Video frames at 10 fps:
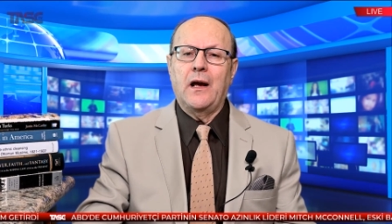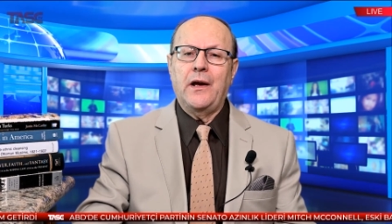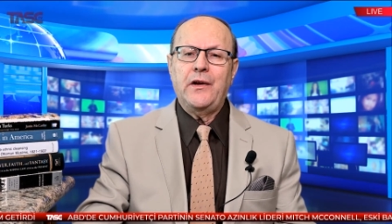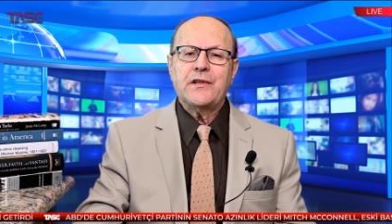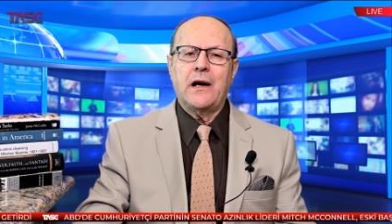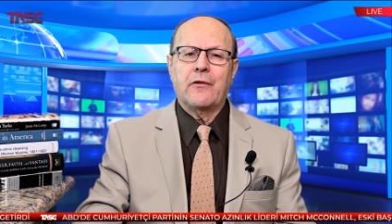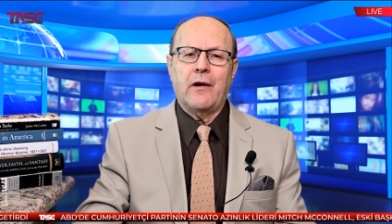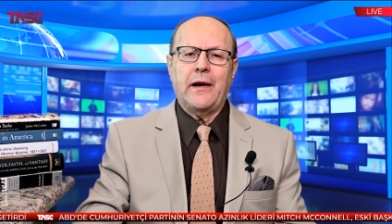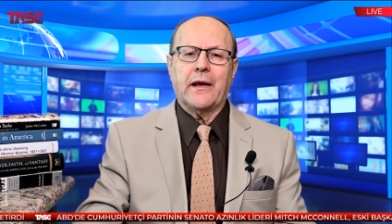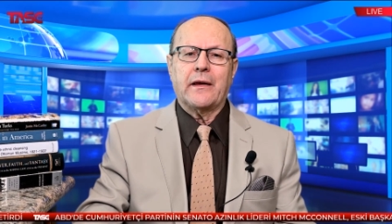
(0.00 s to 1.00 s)
It is
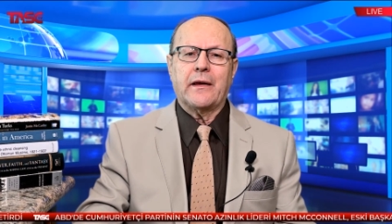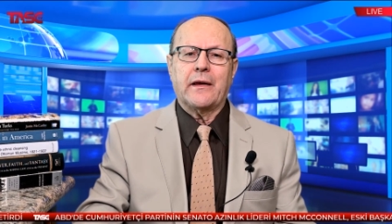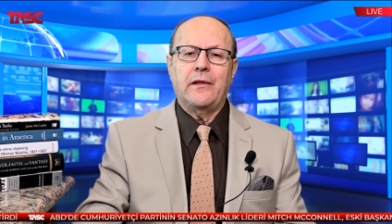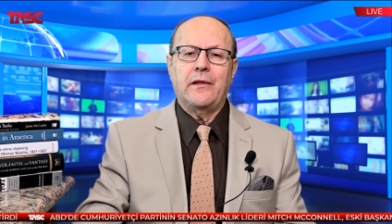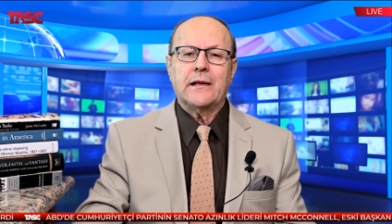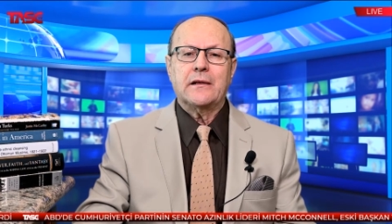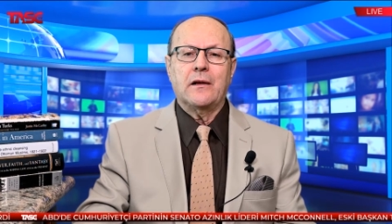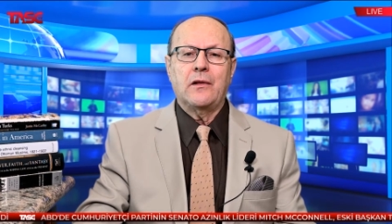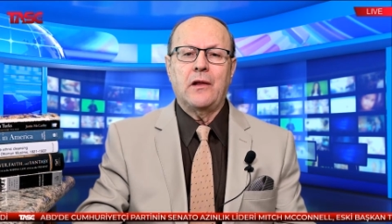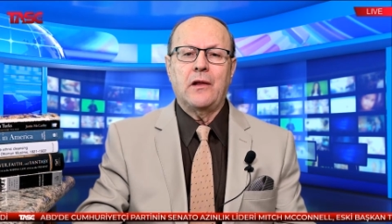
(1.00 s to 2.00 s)
ironic
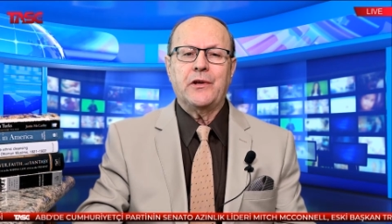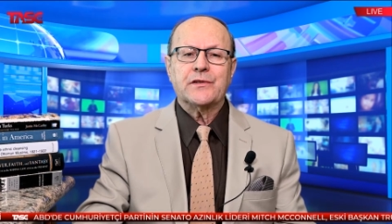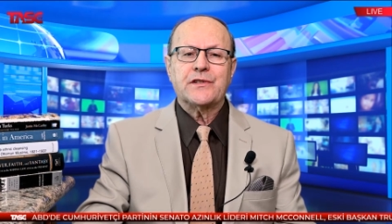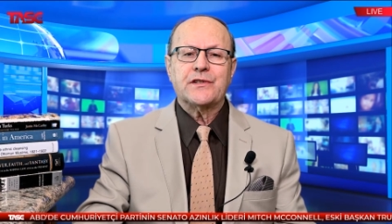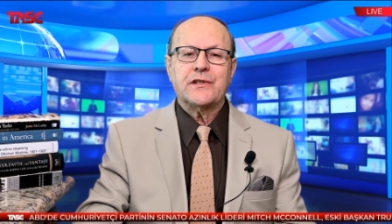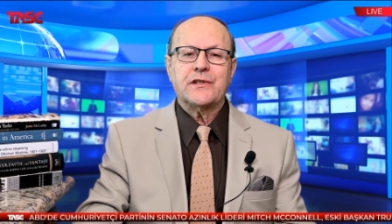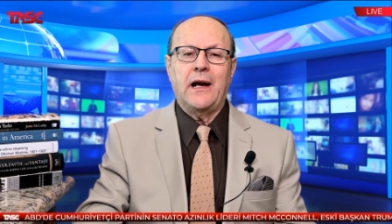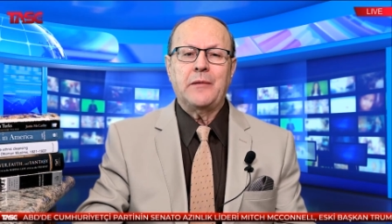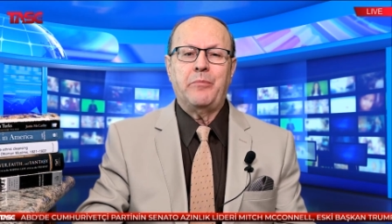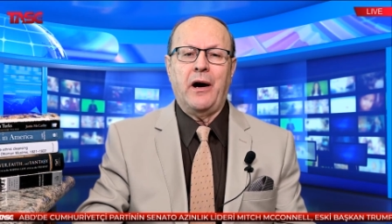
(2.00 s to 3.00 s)
that lobbyists
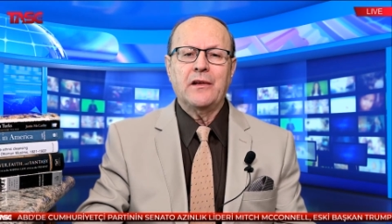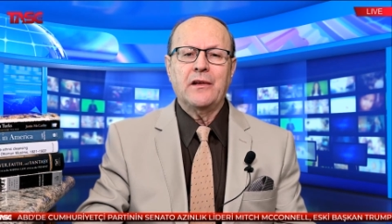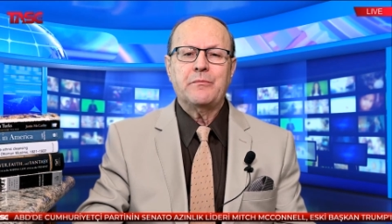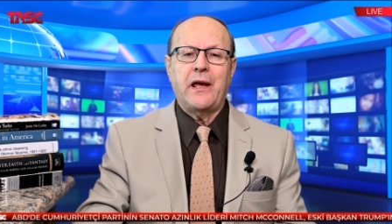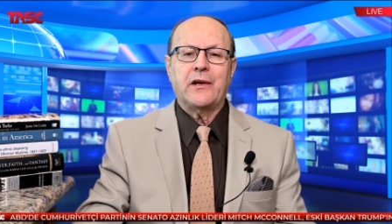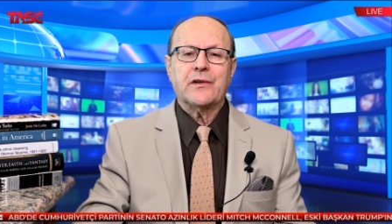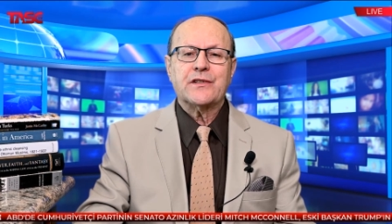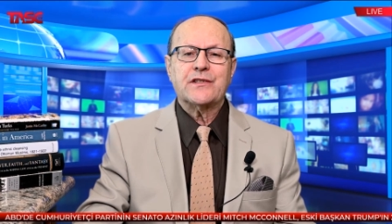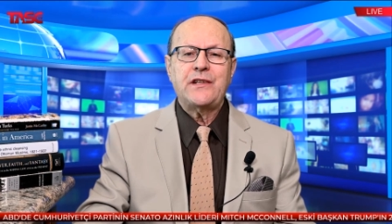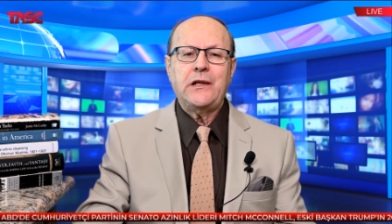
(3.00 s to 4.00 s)
and policymakers
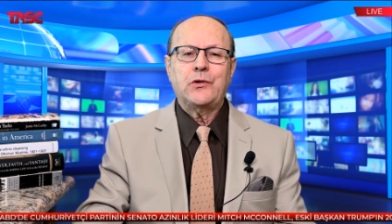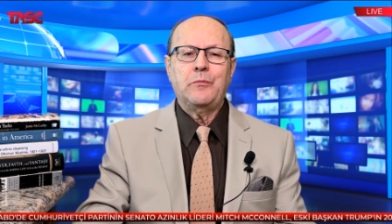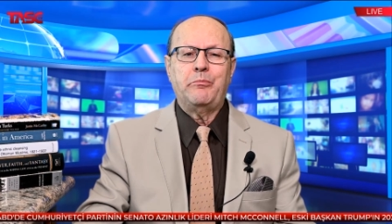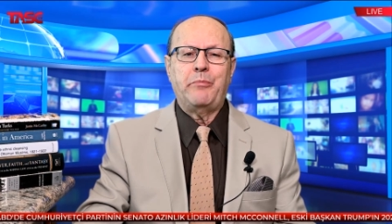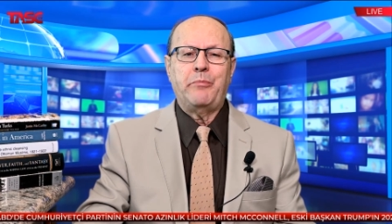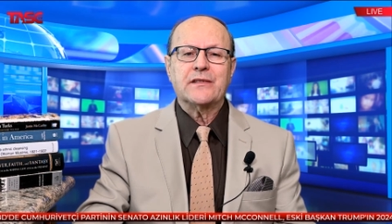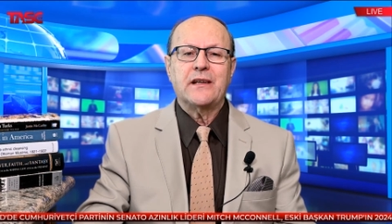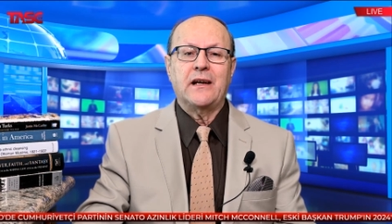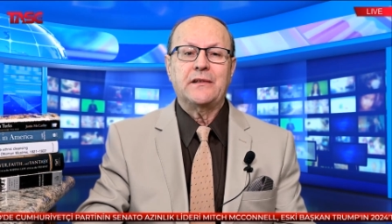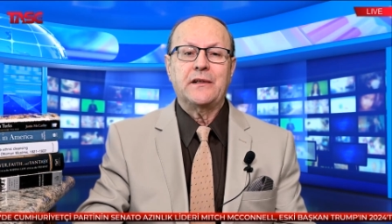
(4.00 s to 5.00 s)
seek to base
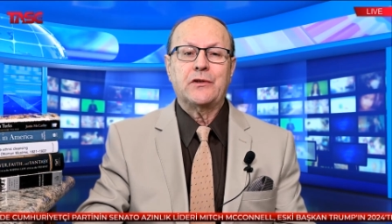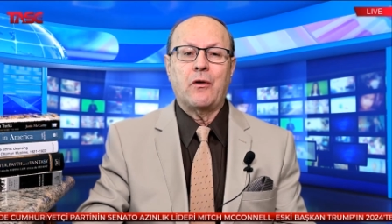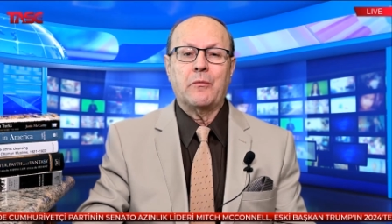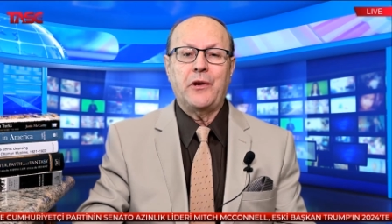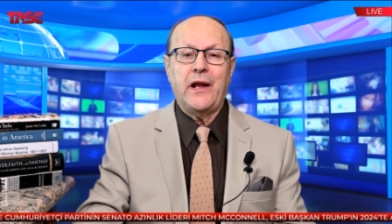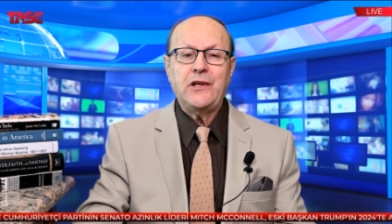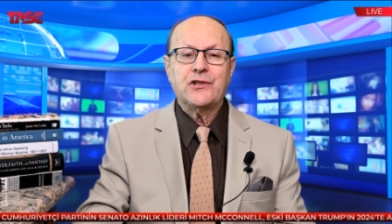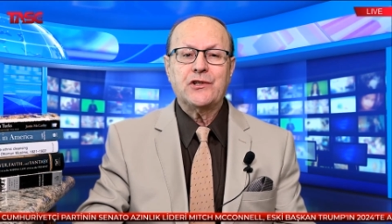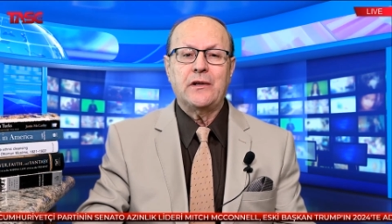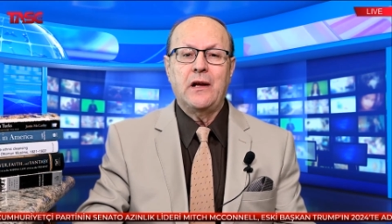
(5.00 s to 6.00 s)
a
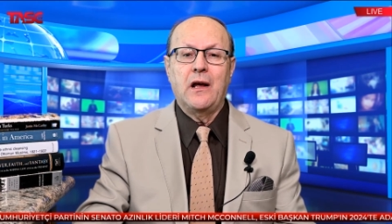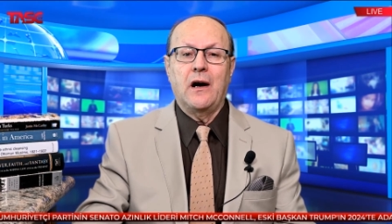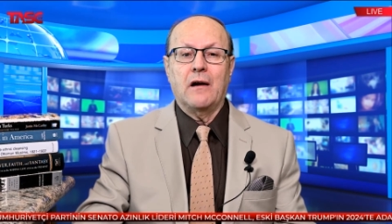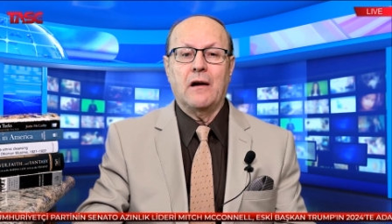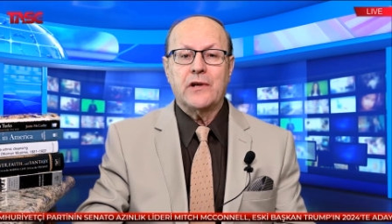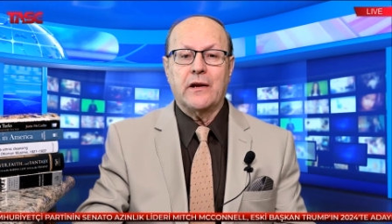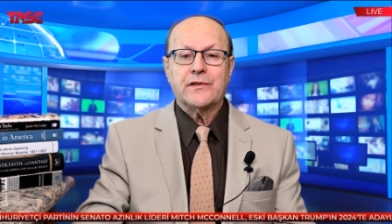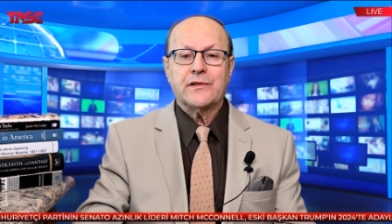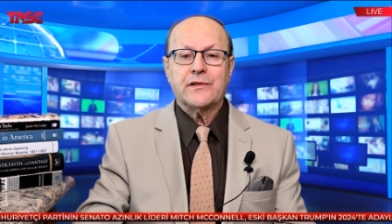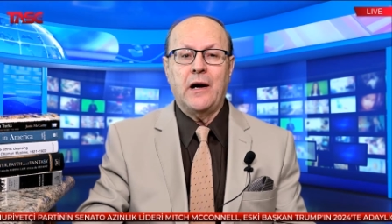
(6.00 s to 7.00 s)
determination of
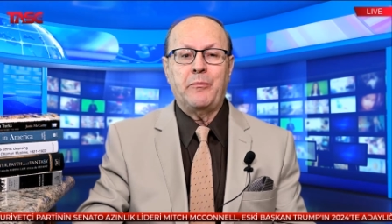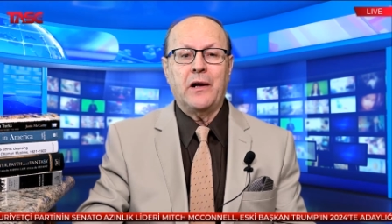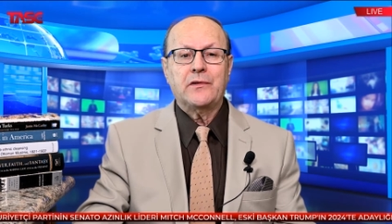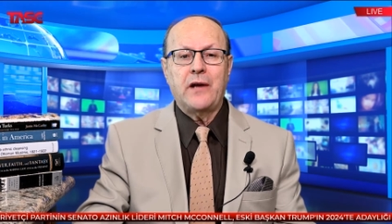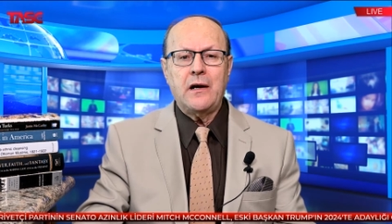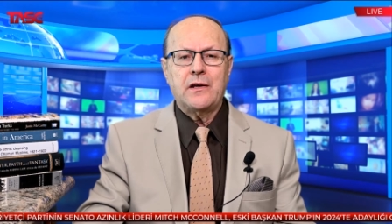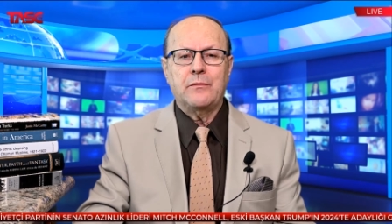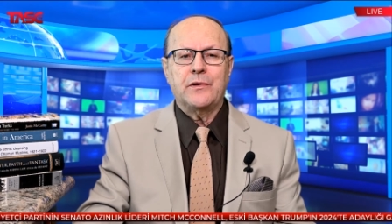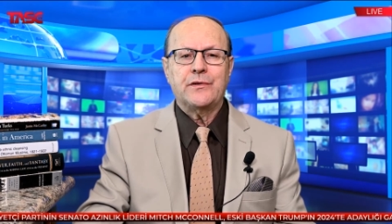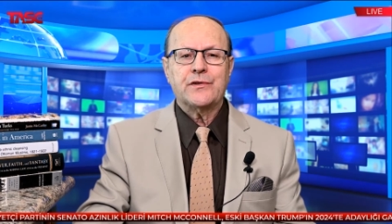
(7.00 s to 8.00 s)
genocide upon
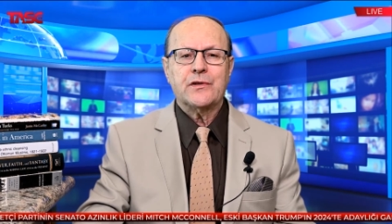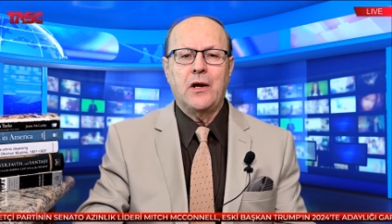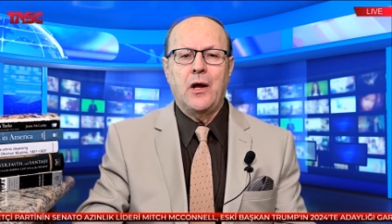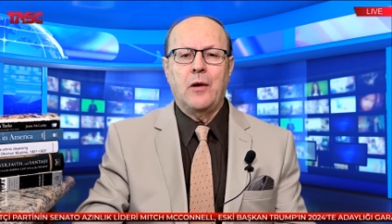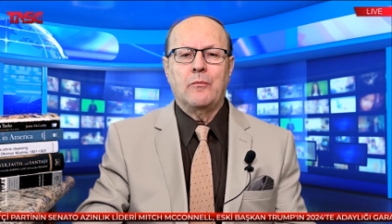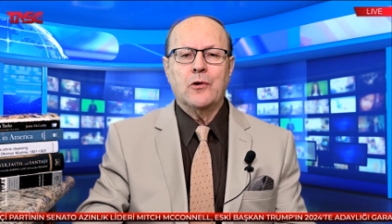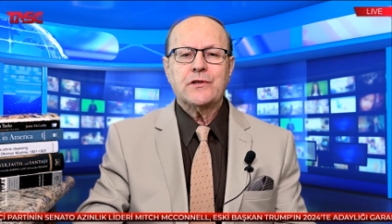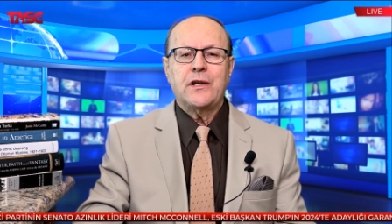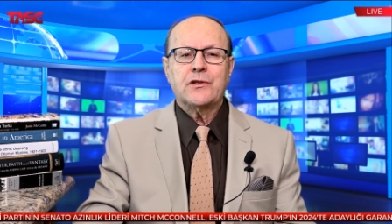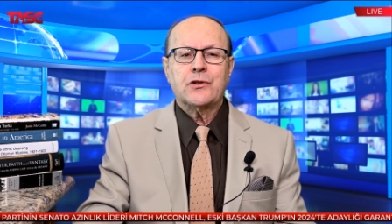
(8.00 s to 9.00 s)
documents
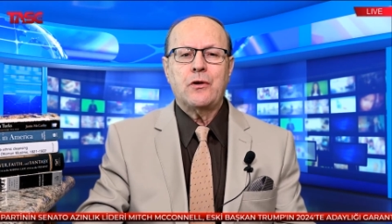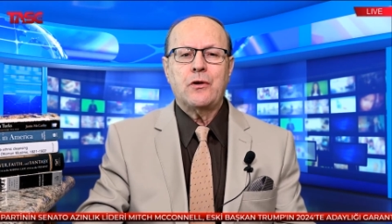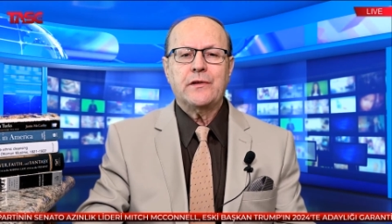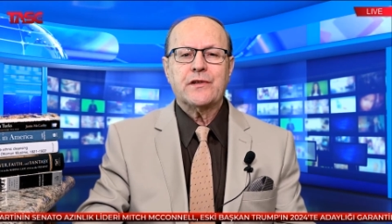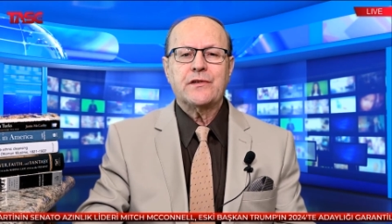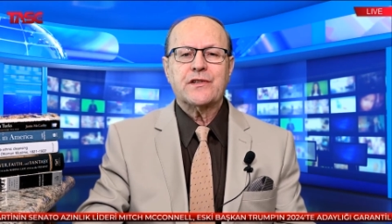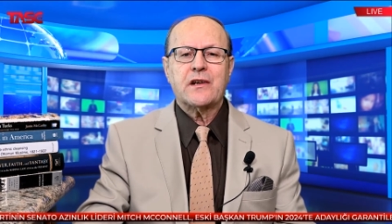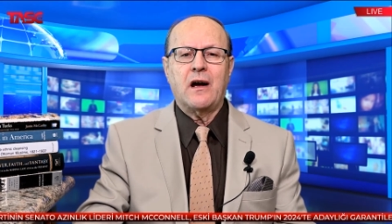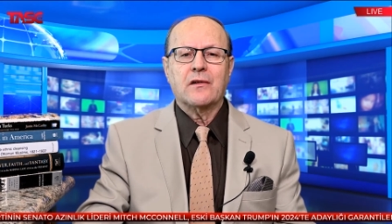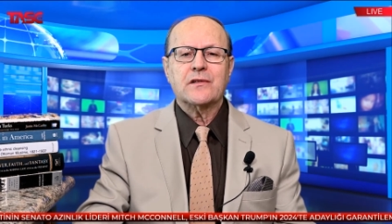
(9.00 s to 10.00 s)
most historians and
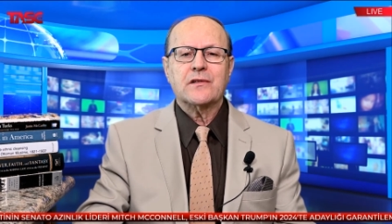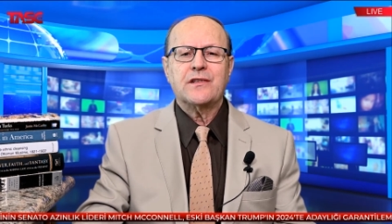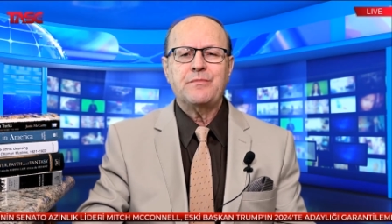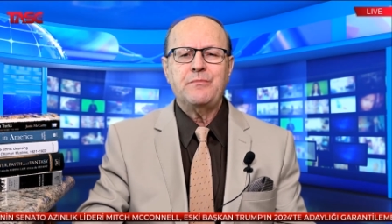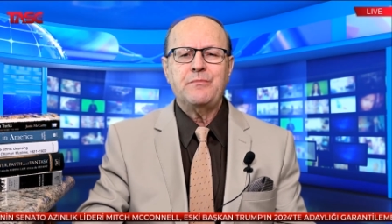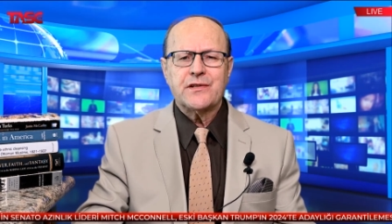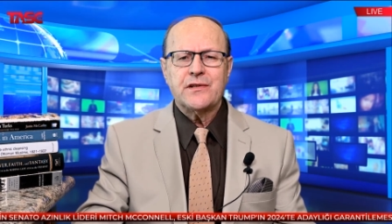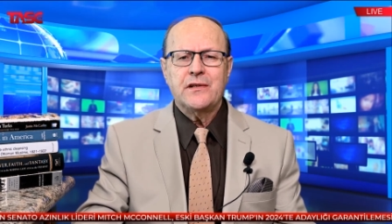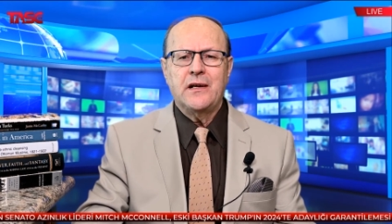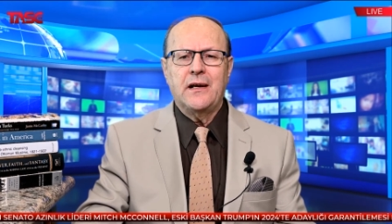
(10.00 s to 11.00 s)
scholars
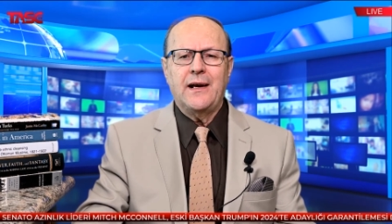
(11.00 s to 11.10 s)
dismiss